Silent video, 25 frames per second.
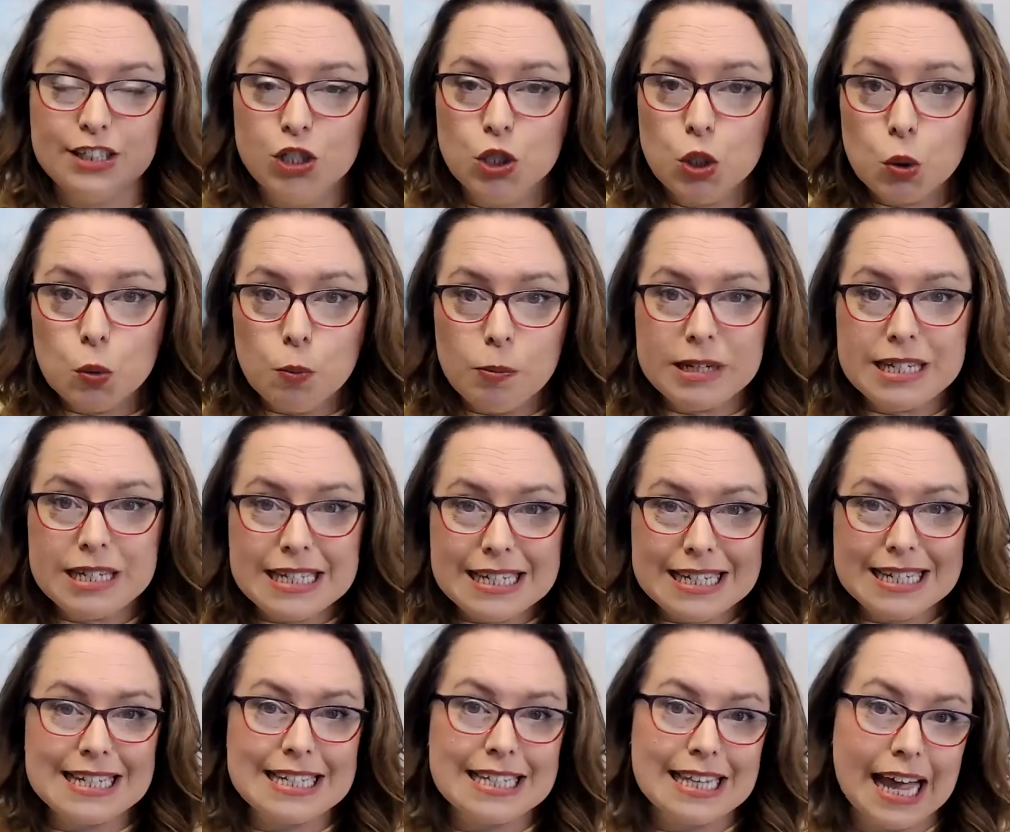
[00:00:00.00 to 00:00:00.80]
do
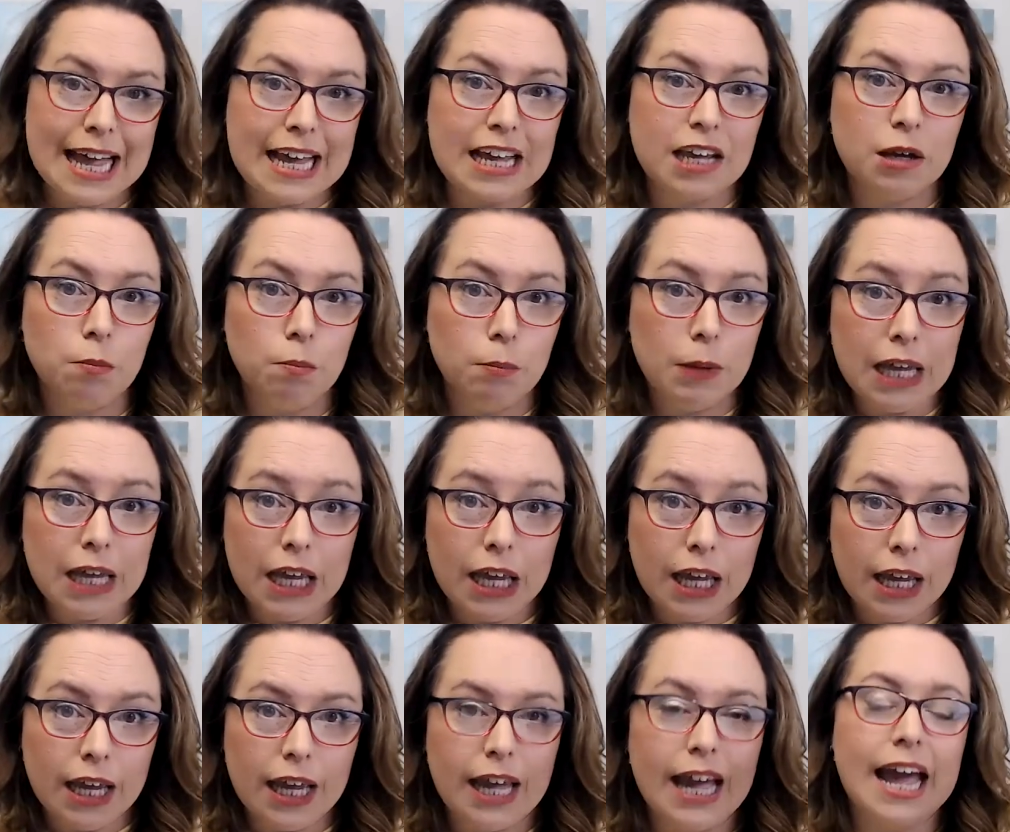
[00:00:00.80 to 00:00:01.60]
business like
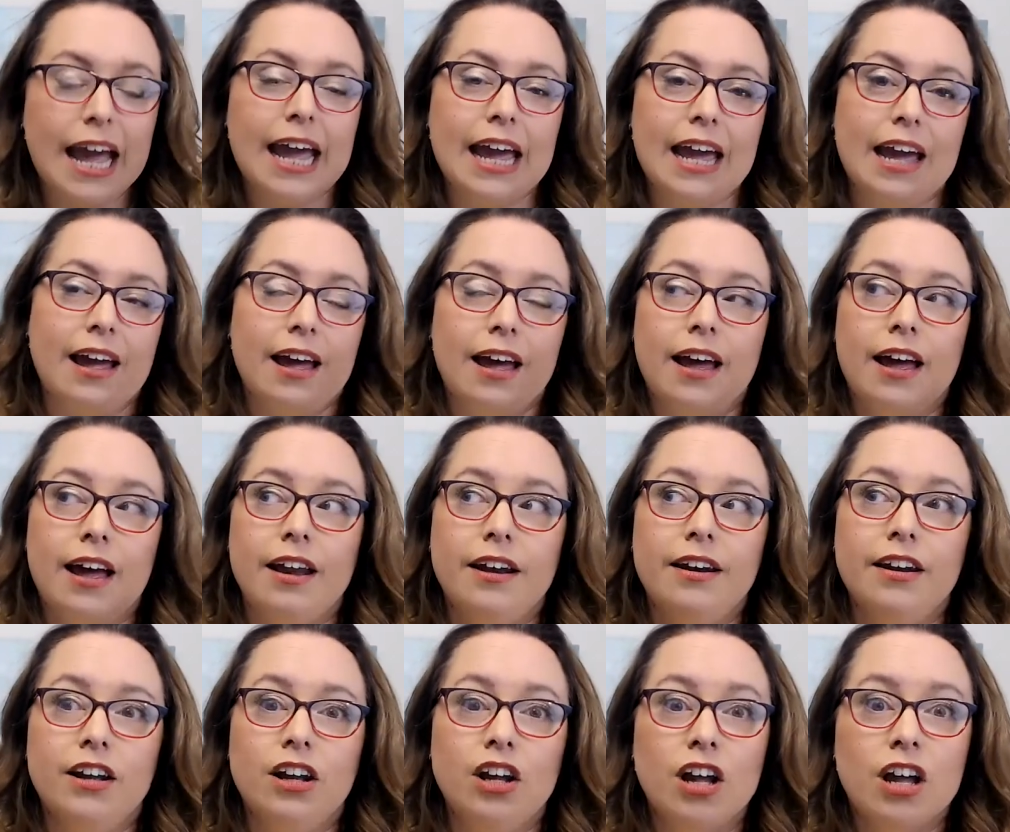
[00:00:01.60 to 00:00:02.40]
me
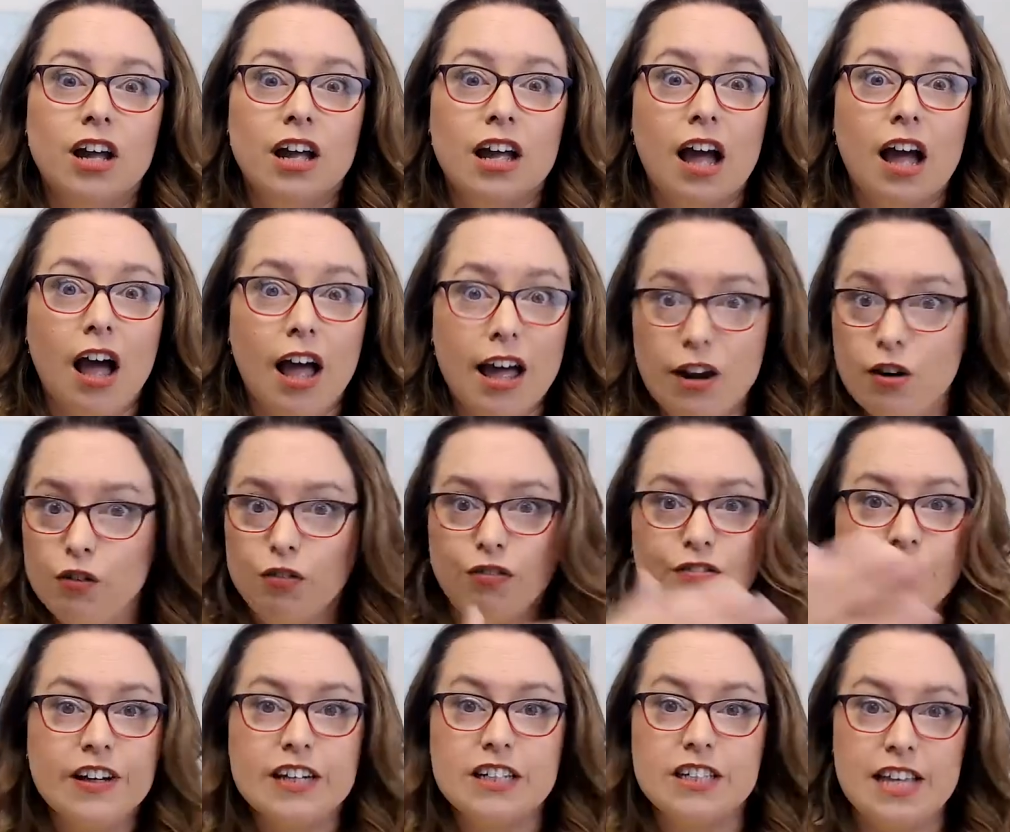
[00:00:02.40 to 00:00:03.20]
and it'll
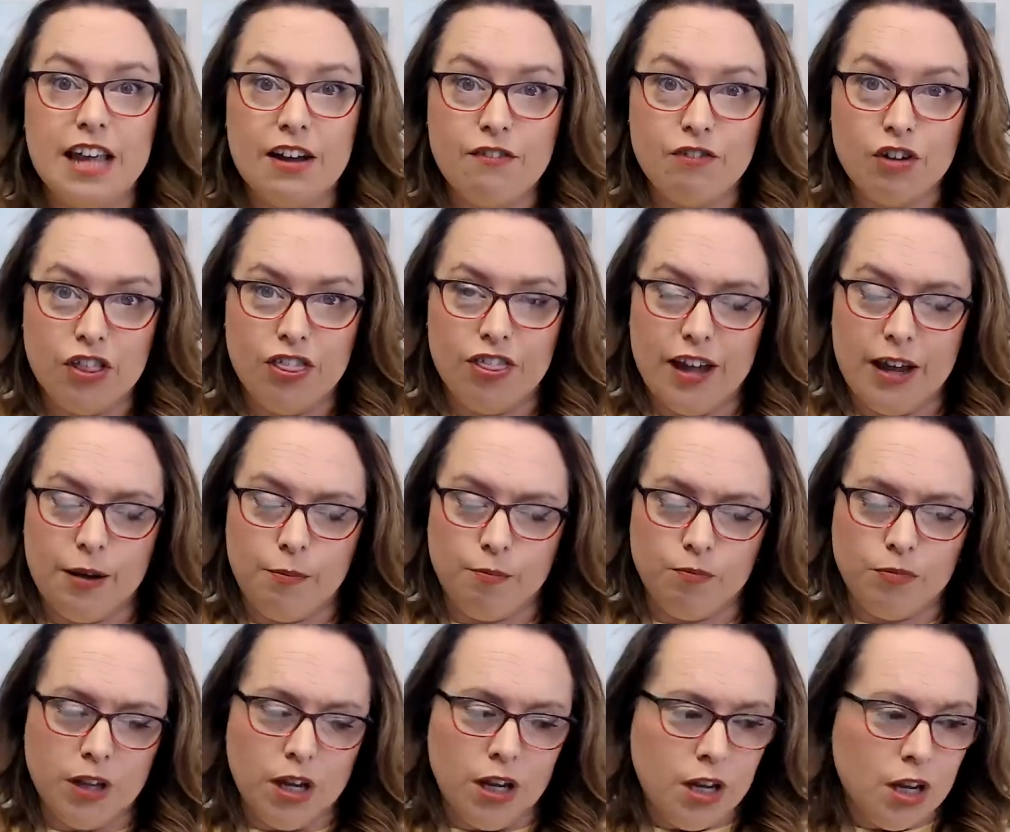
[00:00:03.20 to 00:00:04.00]
fix
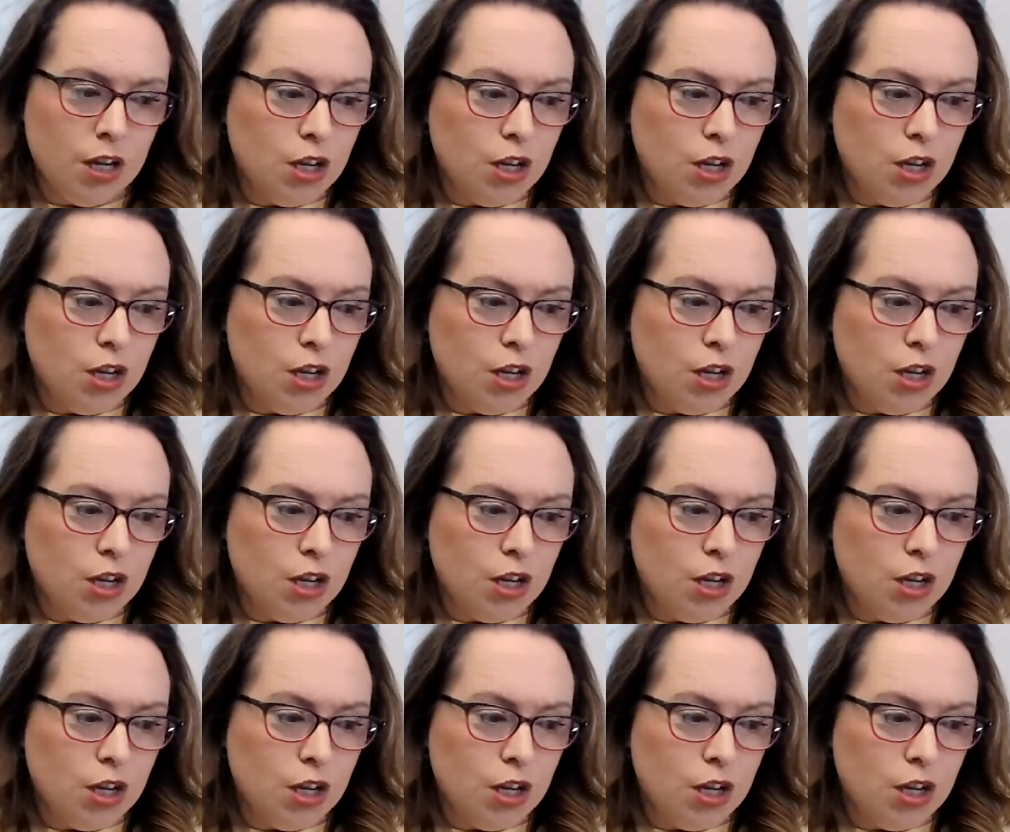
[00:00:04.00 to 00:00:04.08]
everything.